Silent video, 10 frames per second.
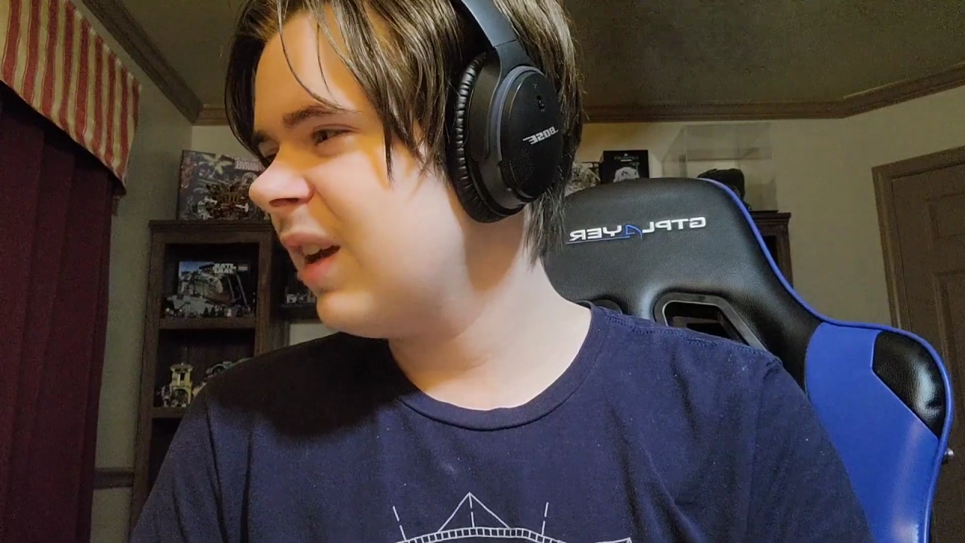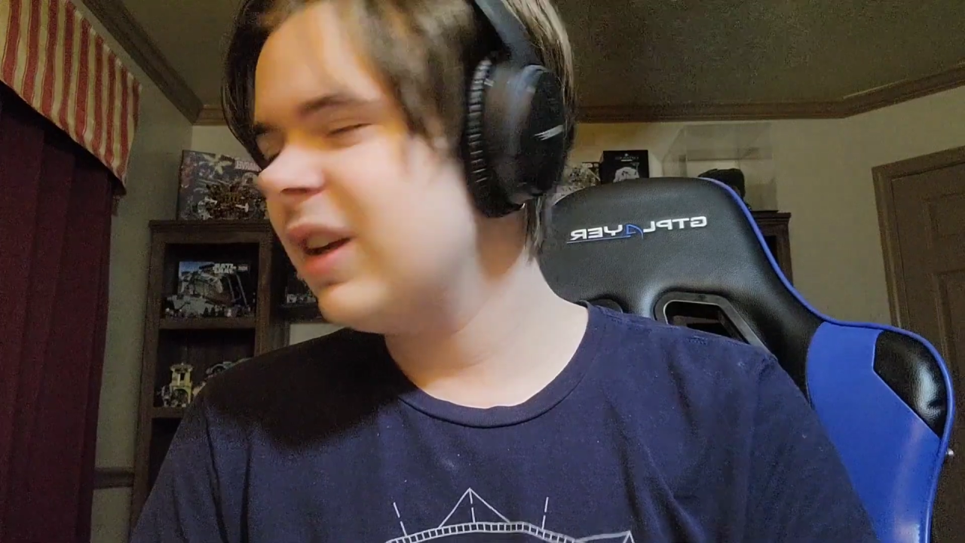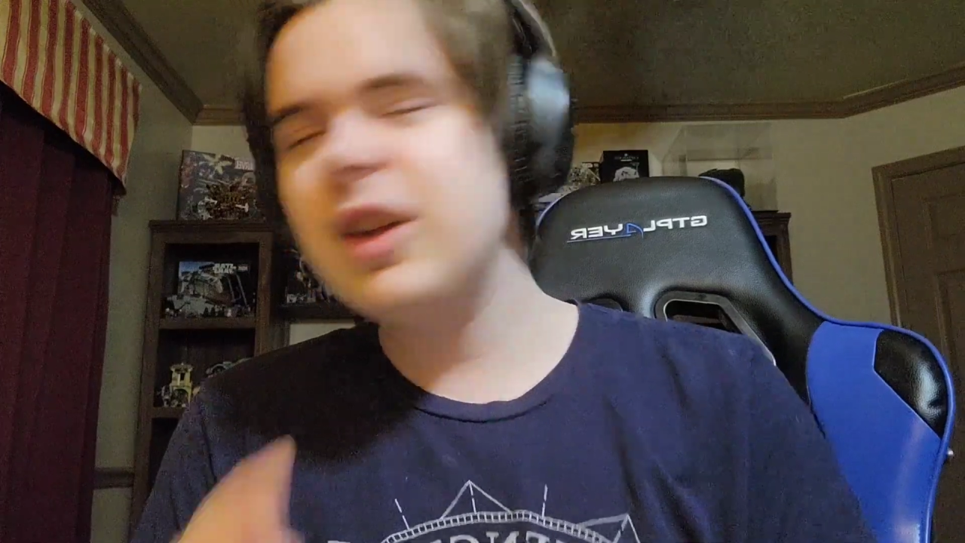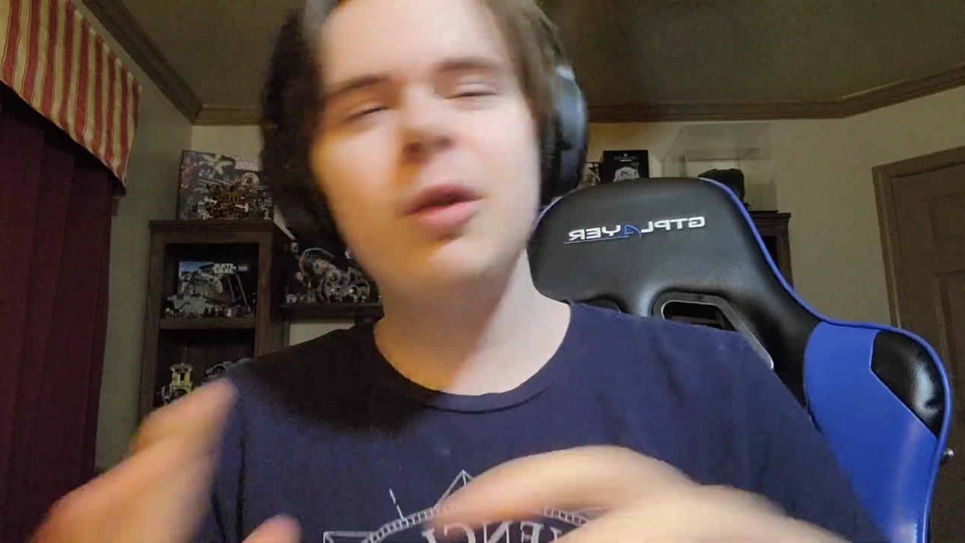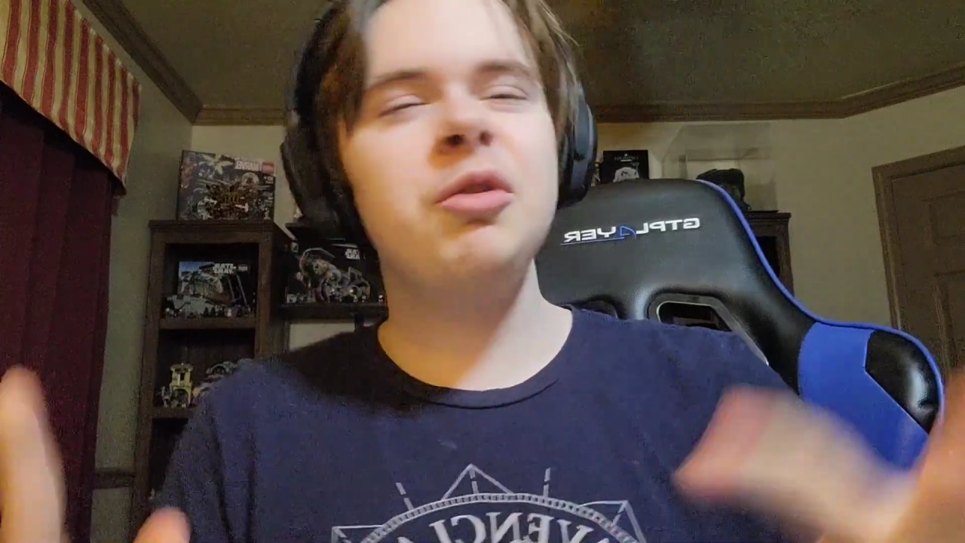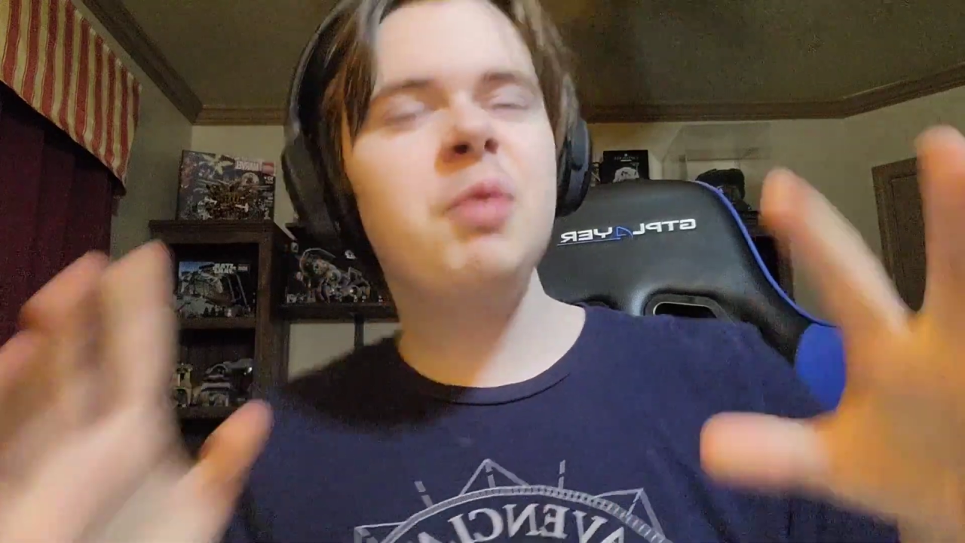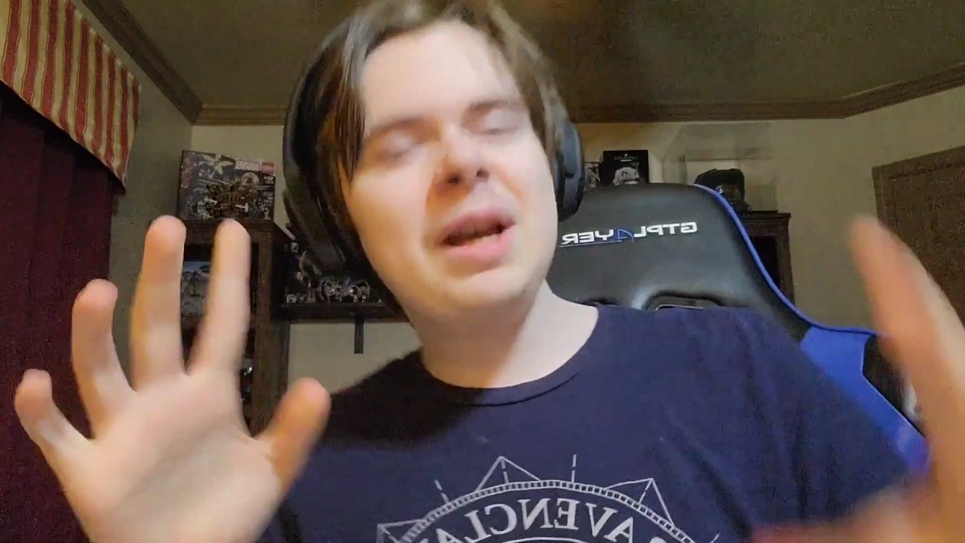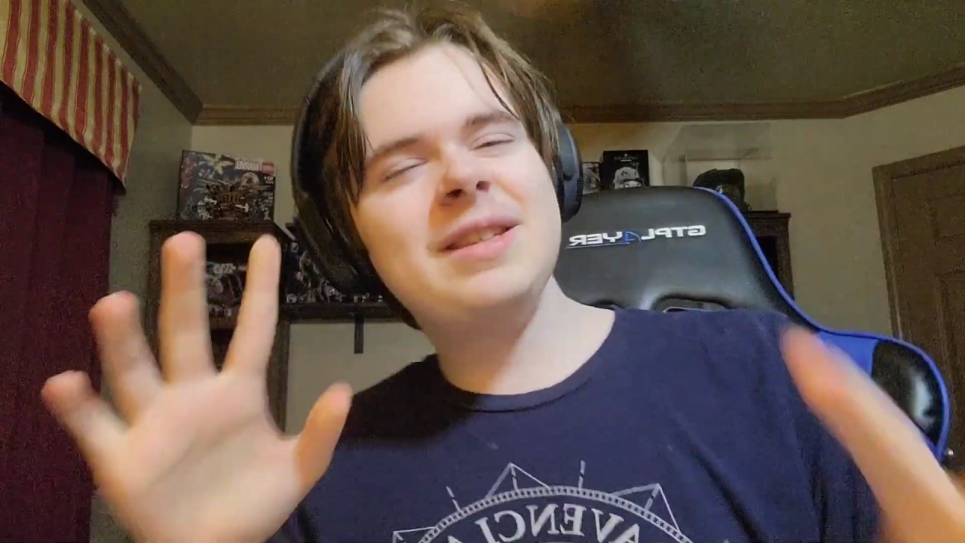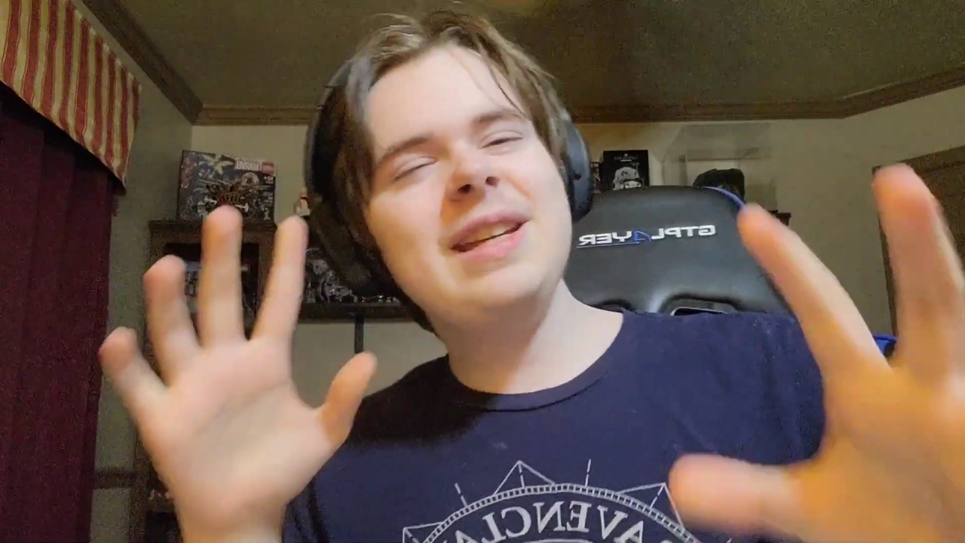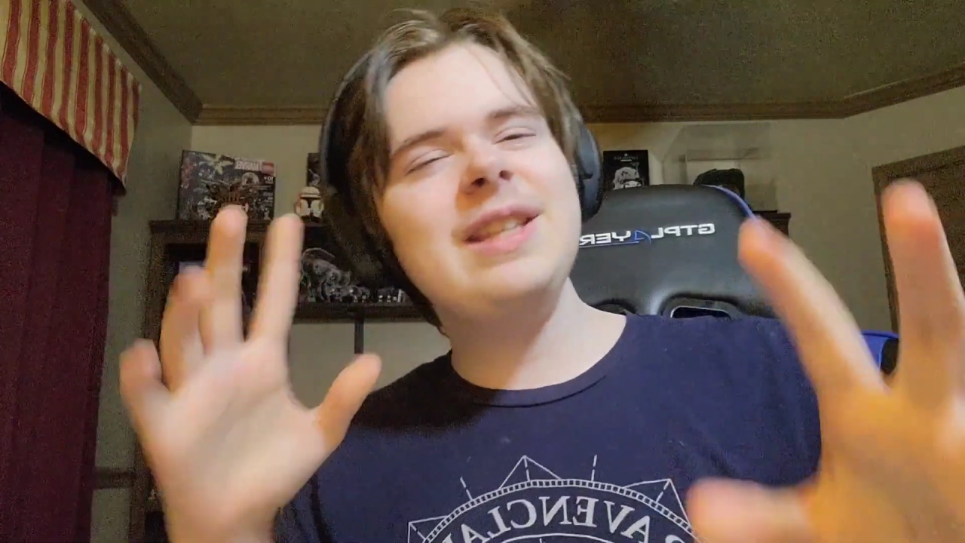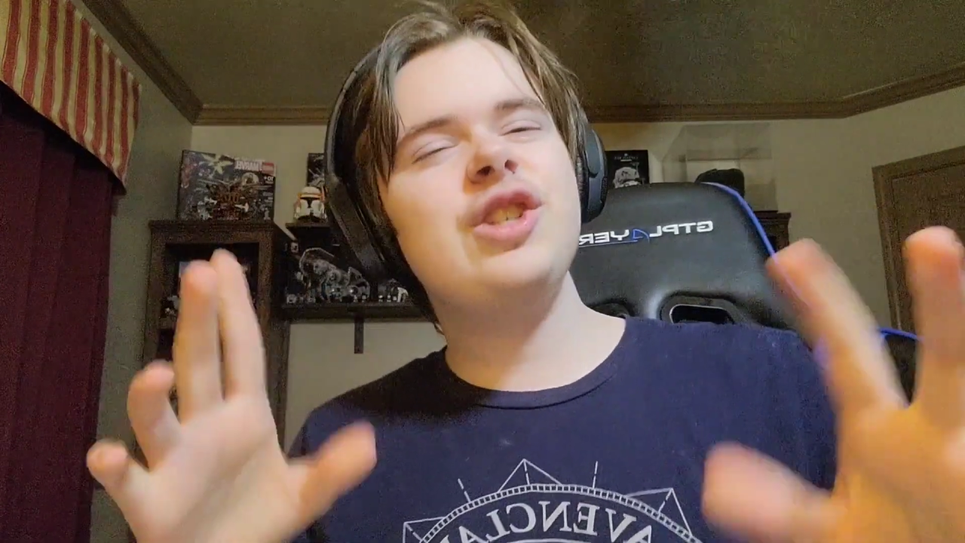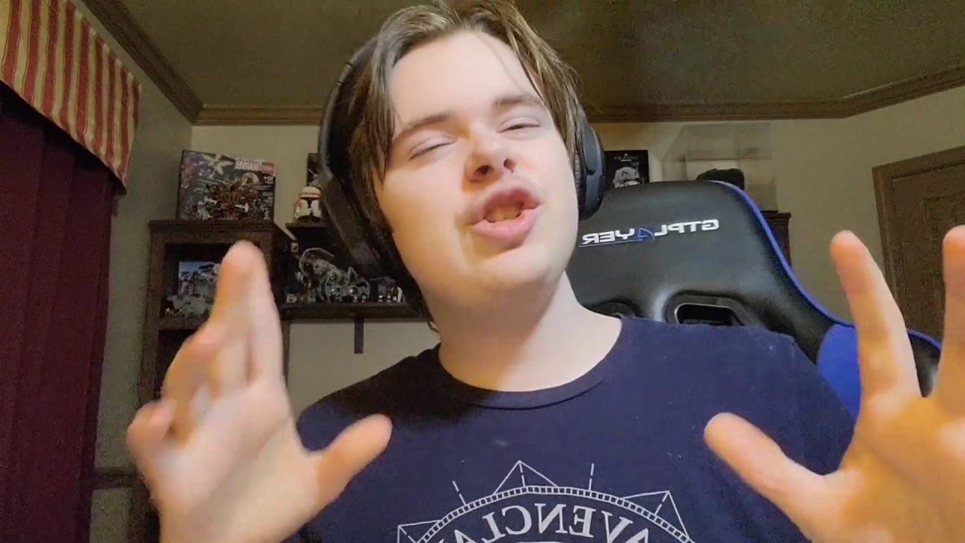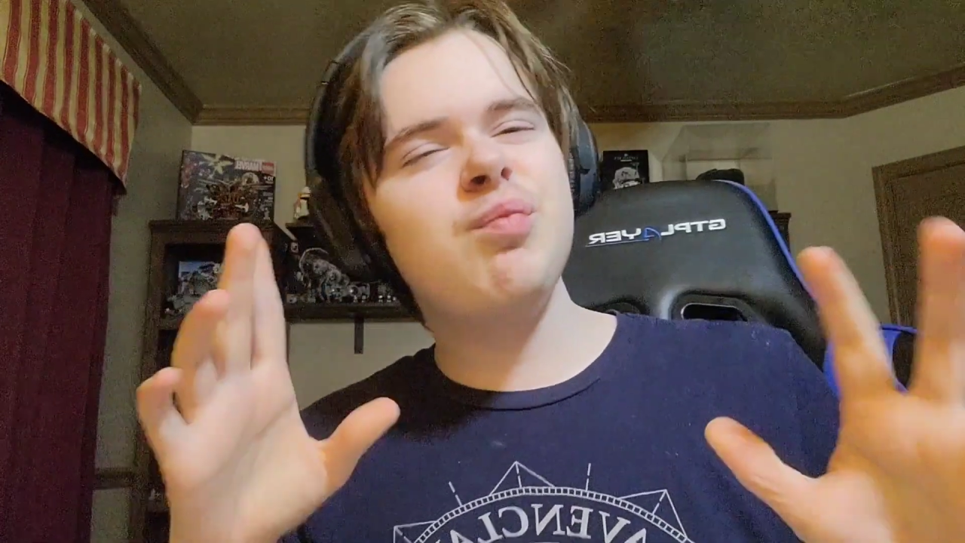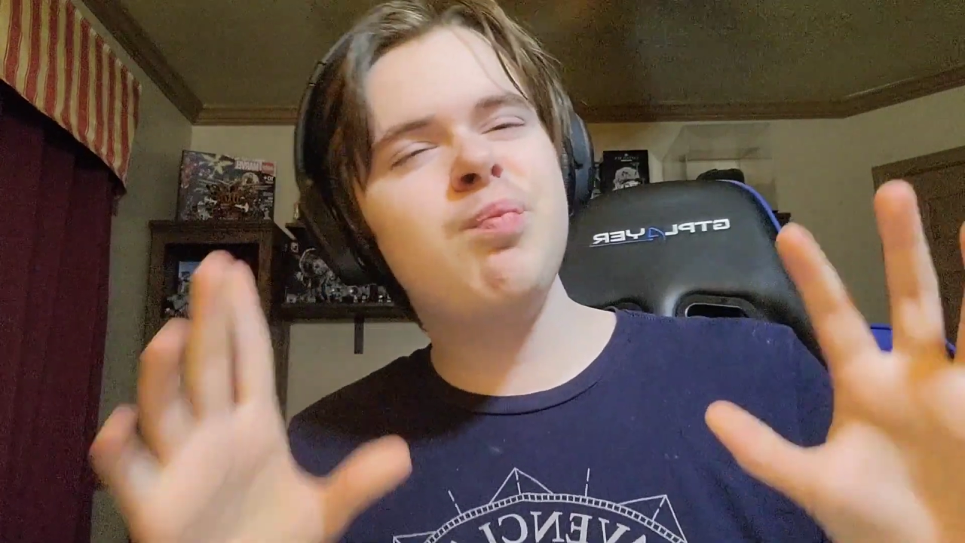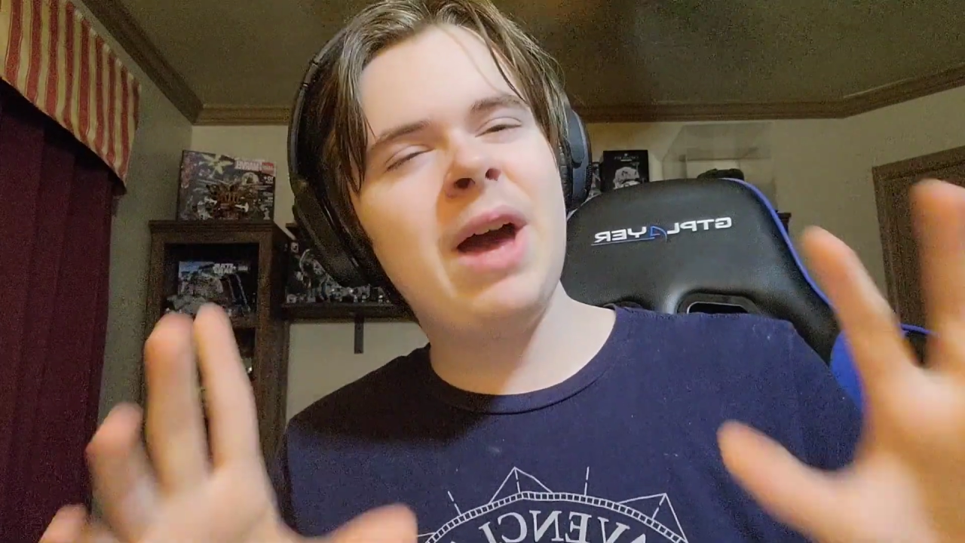No, I think it's just